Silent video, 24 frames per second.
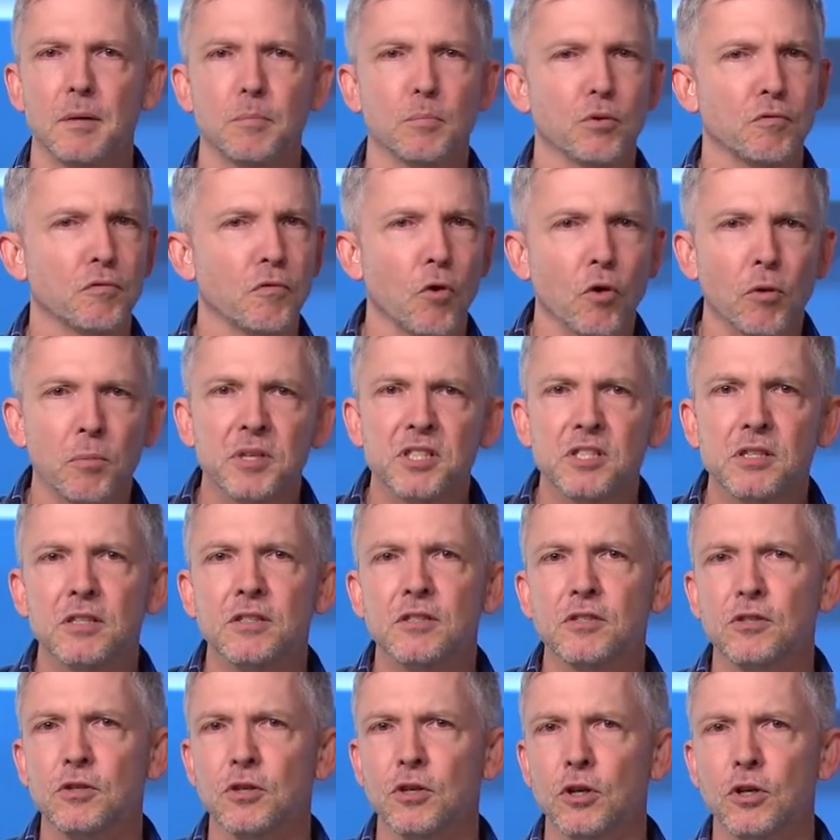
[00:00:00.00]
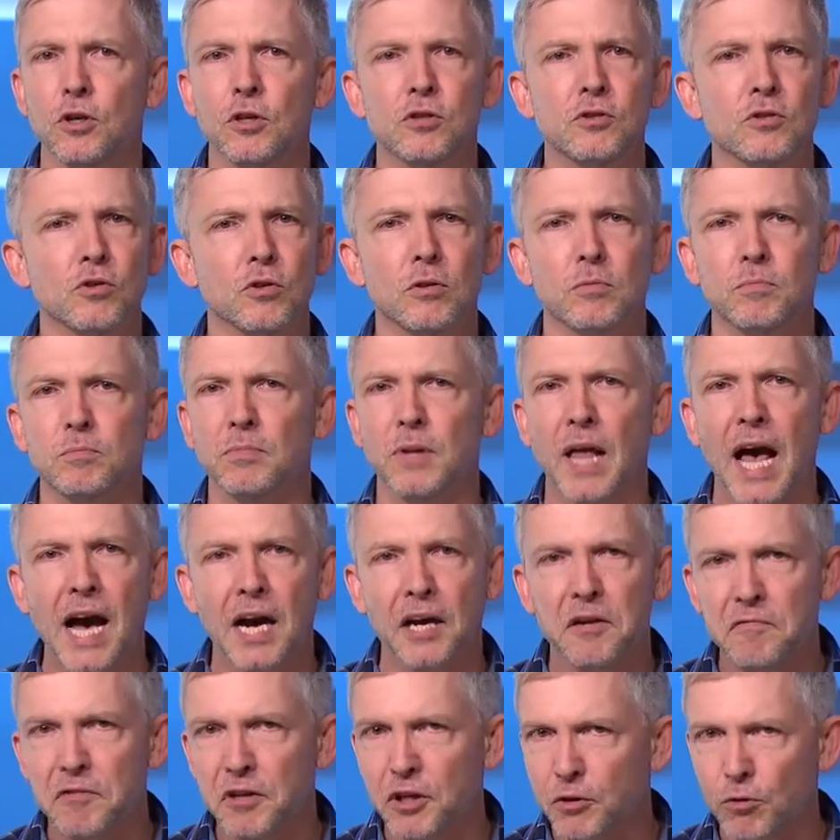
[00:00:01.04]
performance concerns or
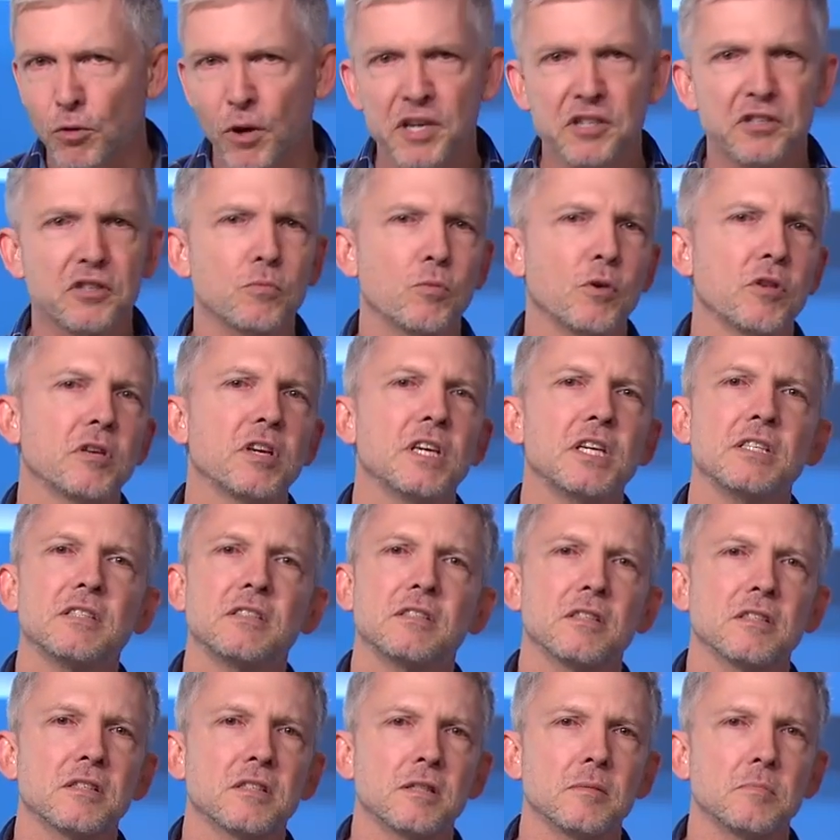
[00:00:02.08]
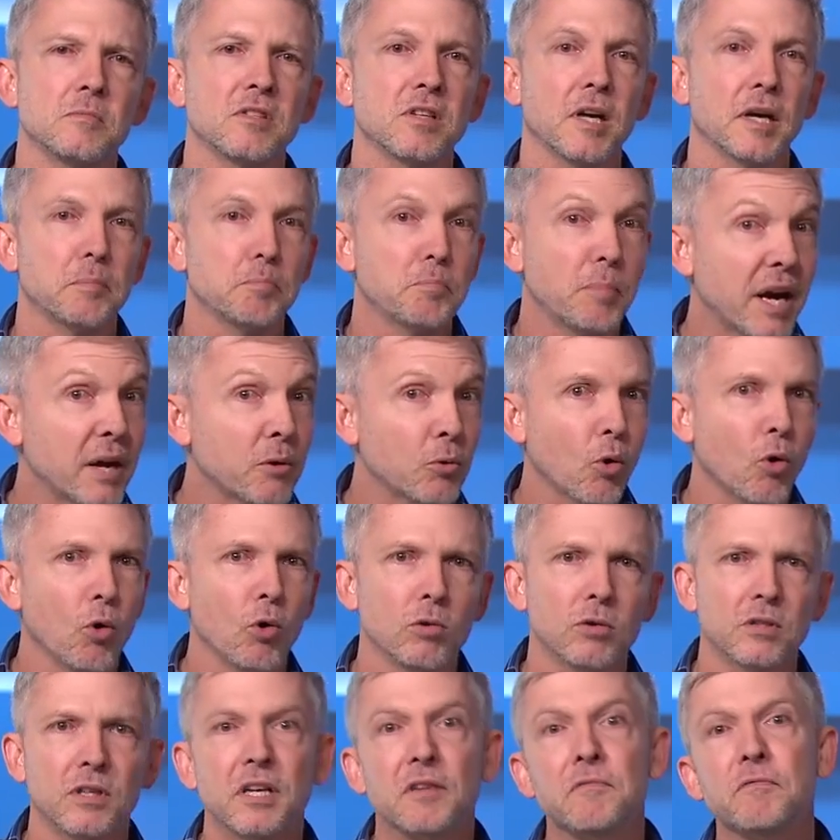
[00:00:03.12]
lack of integration with key systems like
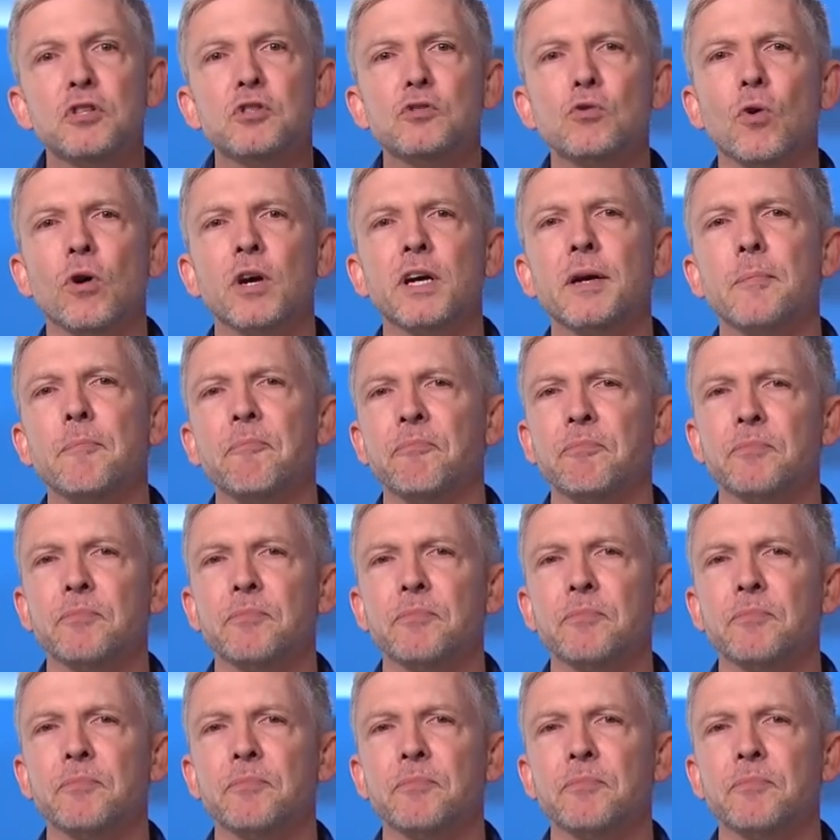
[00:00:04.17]
payroll and inventory.